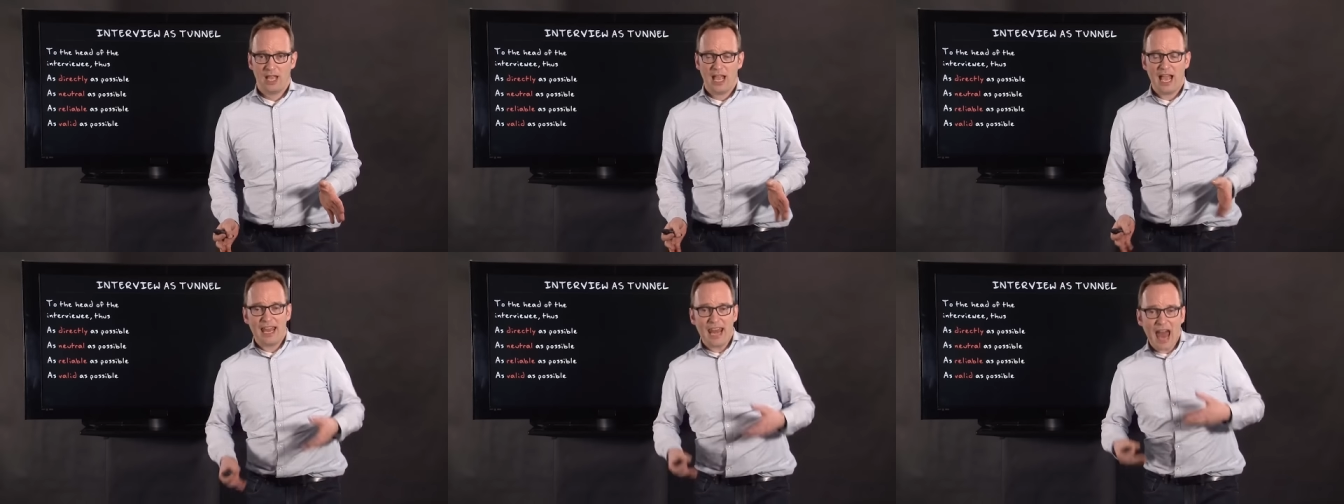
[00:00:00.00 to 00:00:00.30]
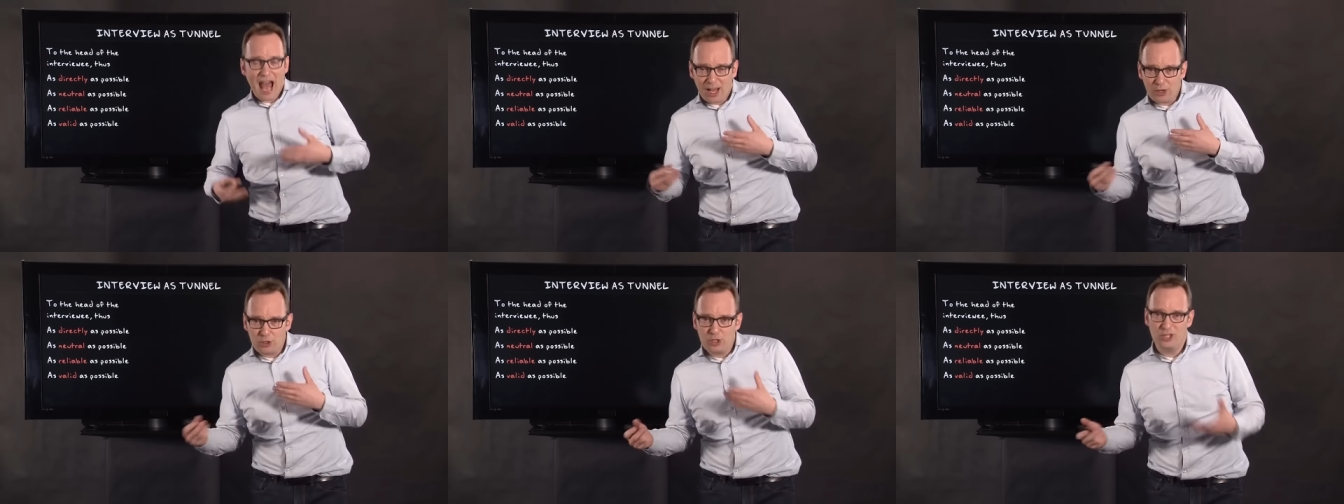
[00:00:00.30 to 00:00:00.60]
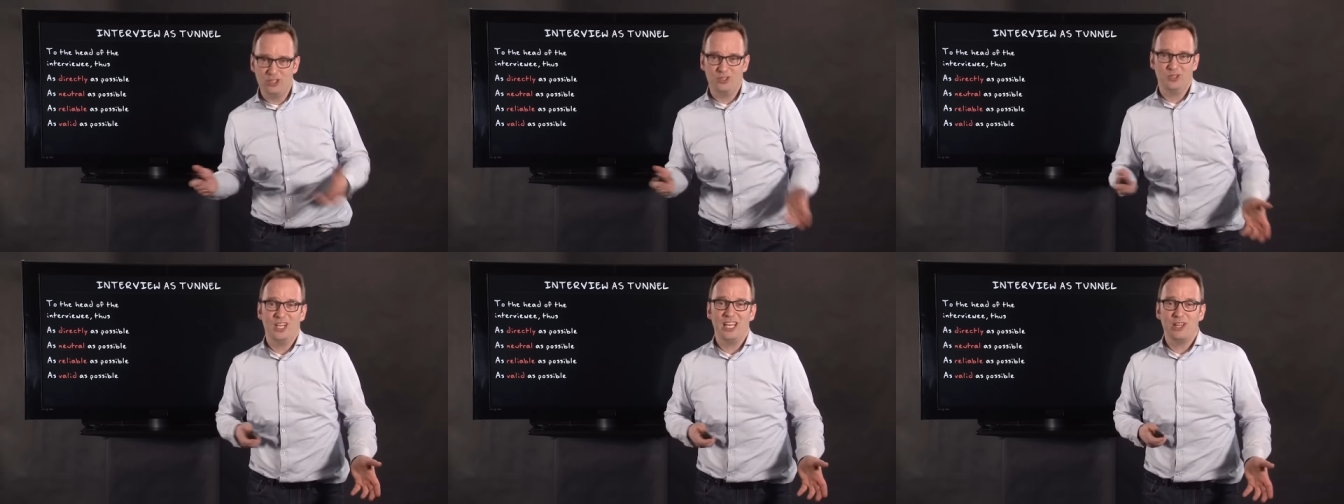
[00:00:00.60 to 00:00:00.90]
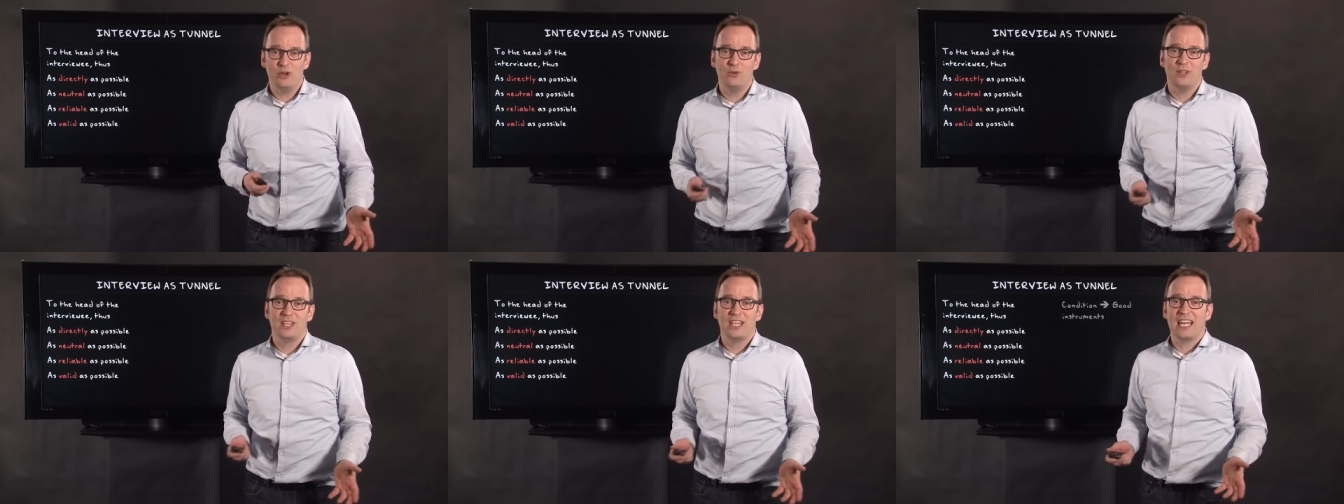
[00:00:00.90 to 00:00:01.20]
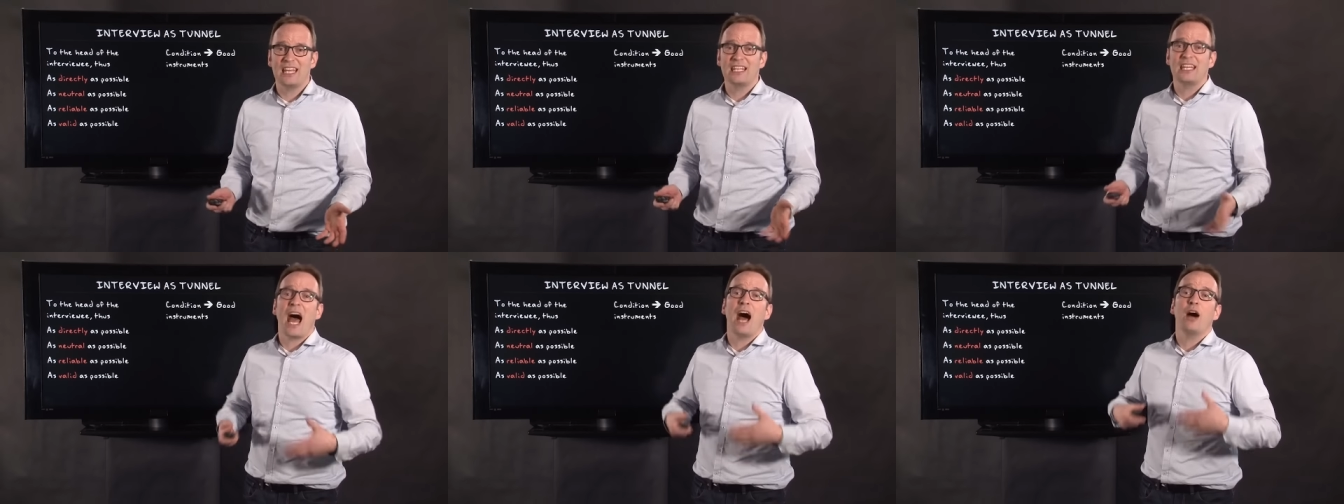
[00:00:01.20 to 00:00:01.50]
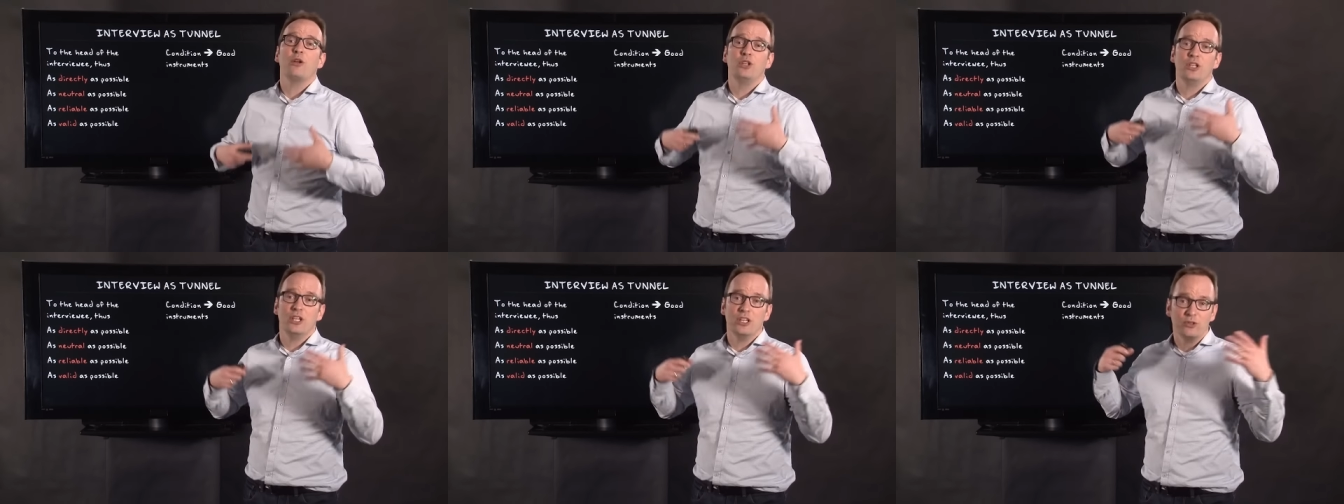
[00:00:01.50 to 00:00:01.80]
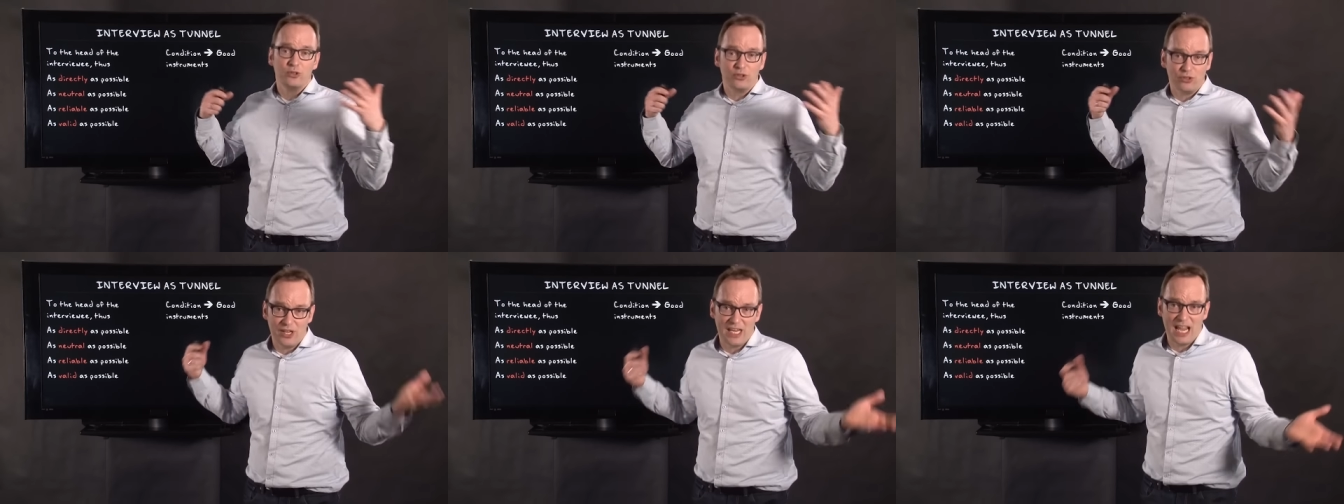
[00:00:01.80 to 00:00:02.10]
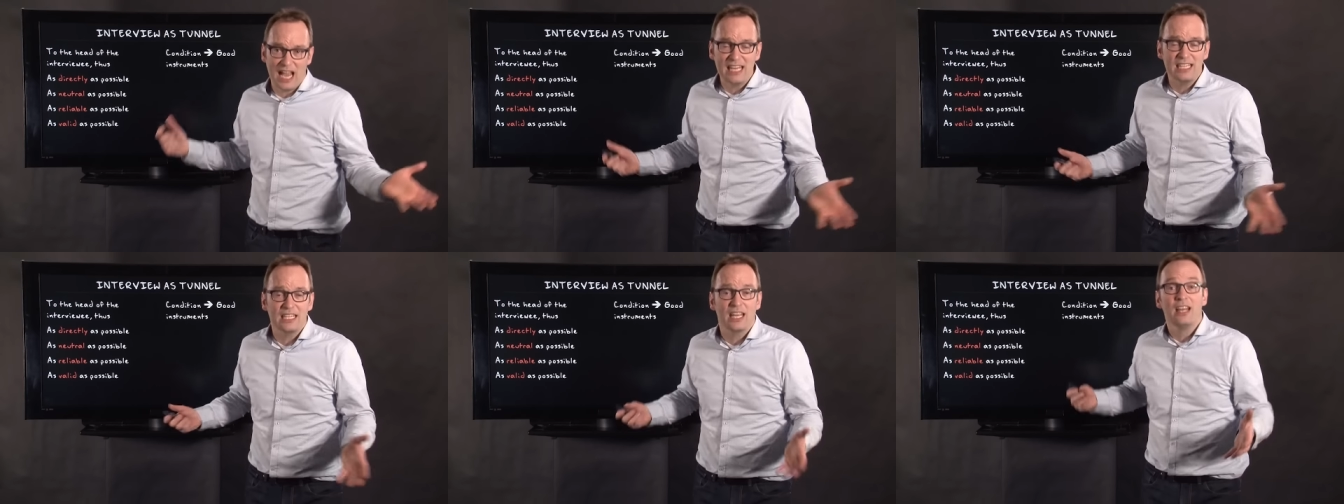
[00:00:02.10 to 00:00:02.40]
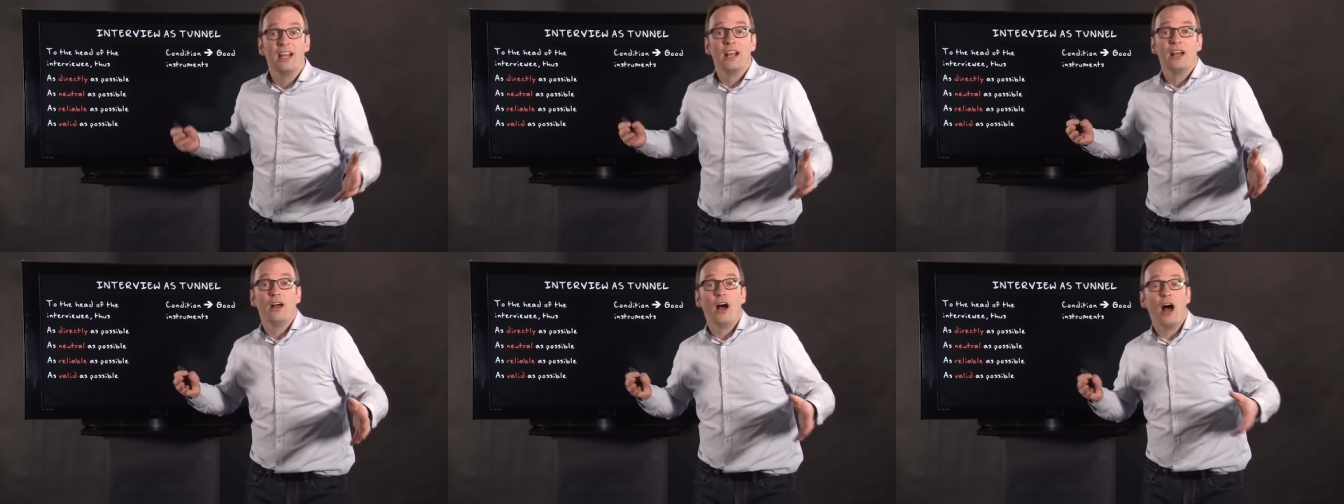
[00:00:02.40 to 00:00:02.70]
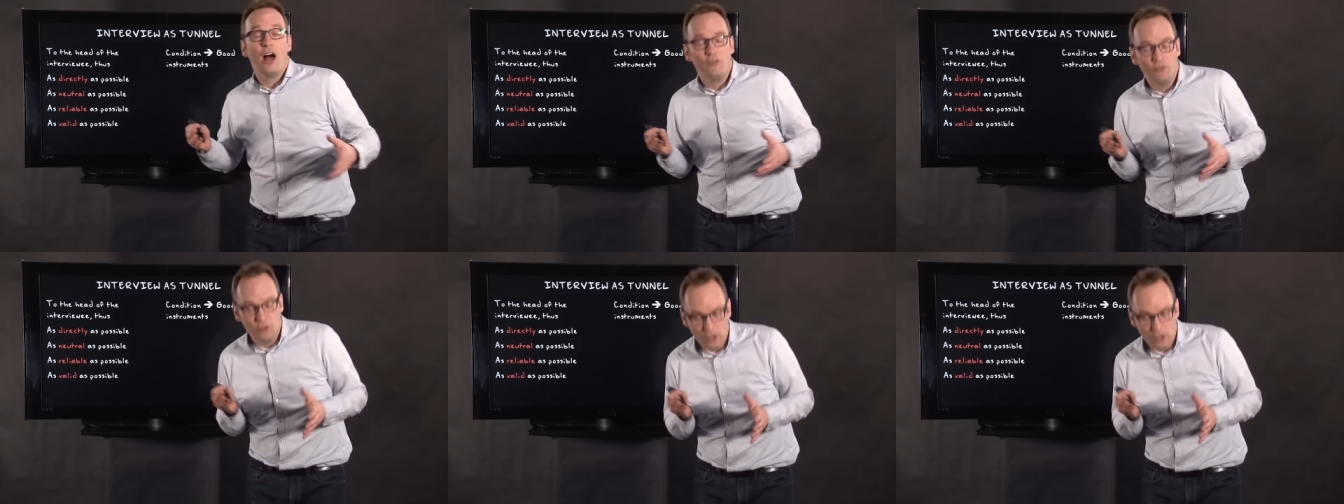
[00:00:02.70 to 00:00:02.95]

And how do you deal with that? How do you create a